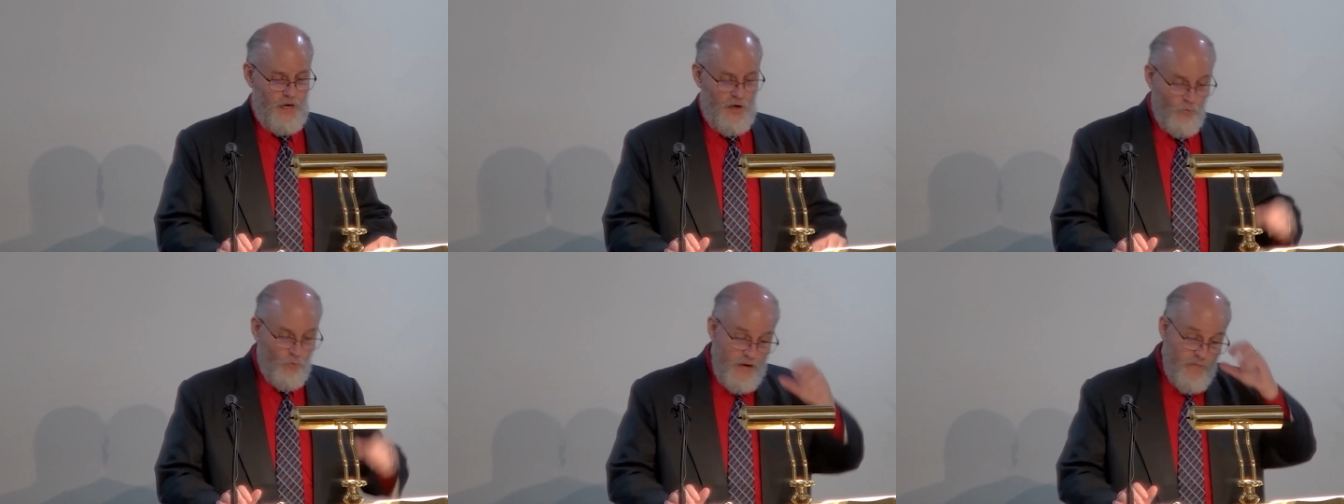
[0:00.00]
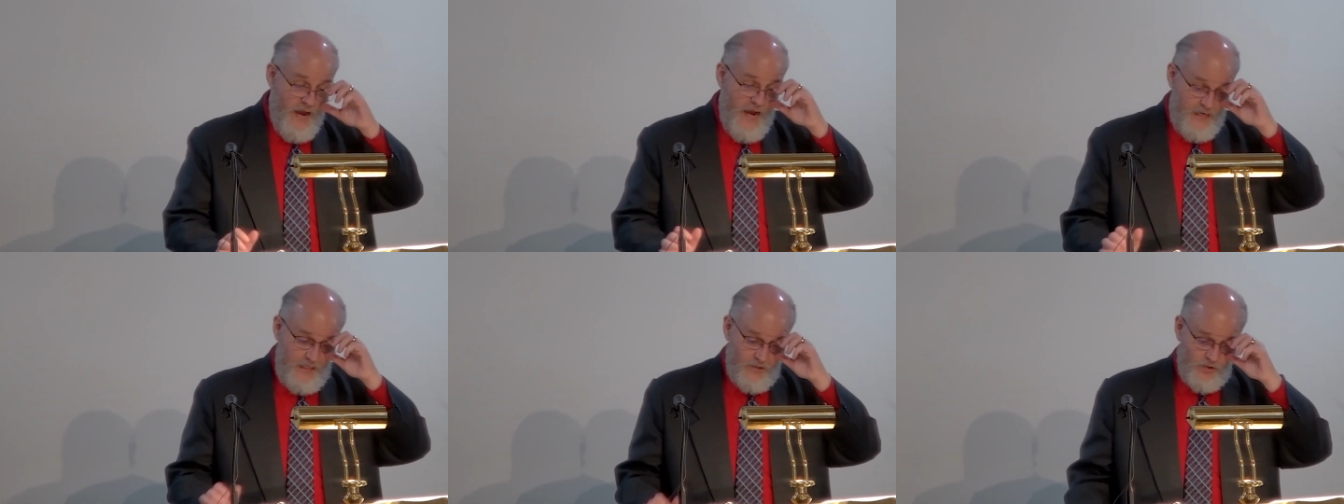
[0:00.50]
All the way
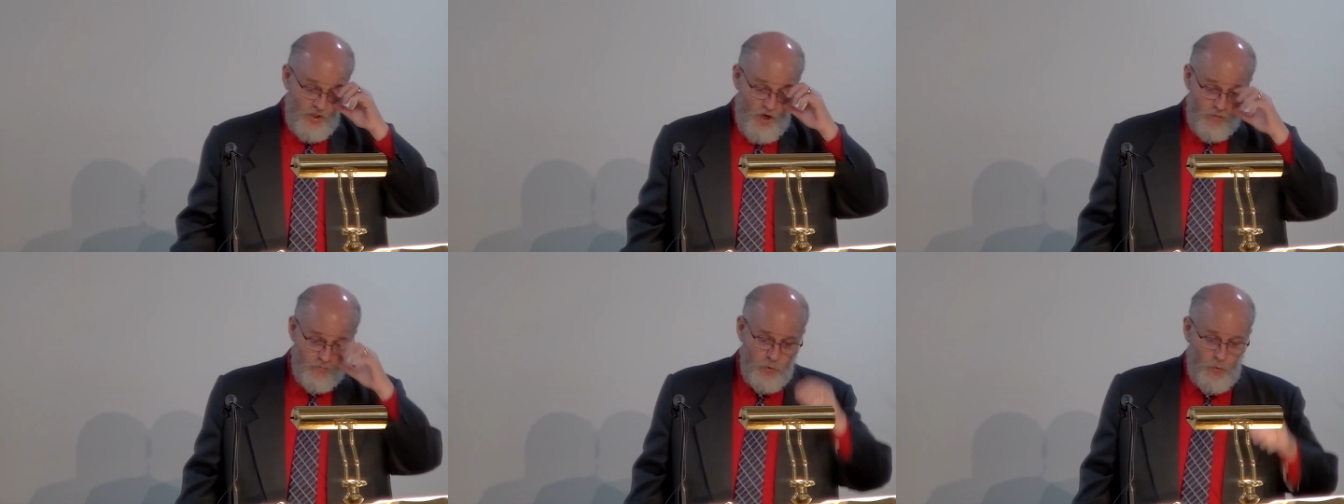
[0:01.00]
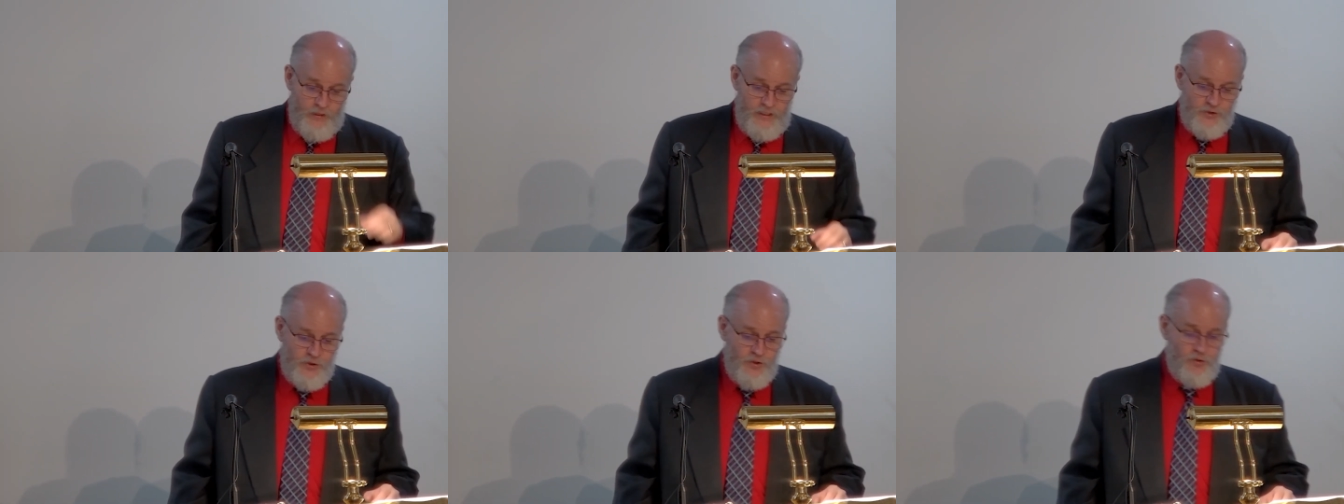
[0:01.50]
back in Psalm
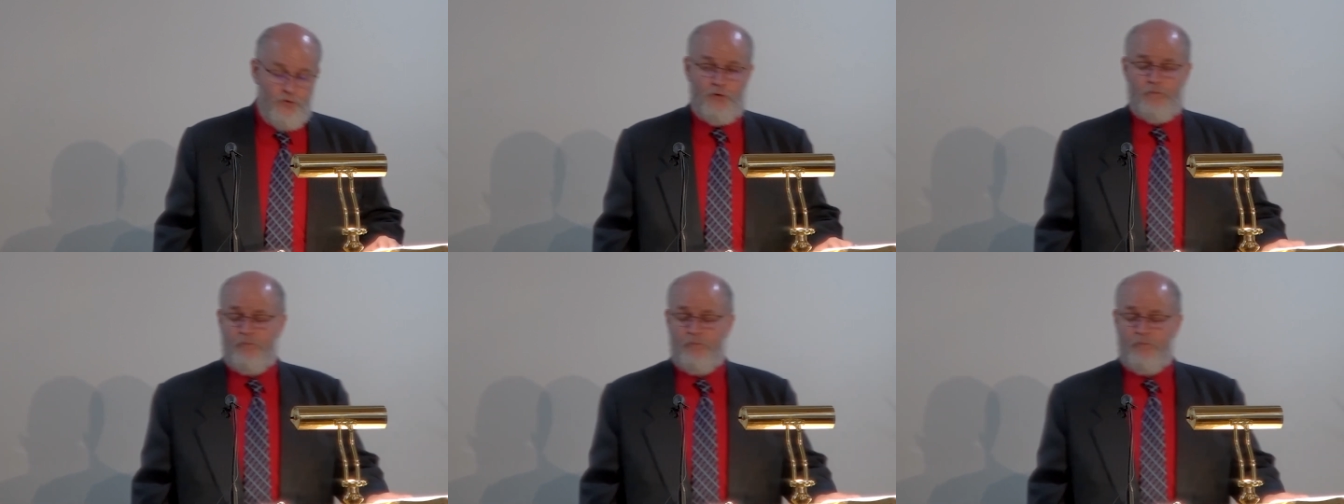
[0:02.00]
22,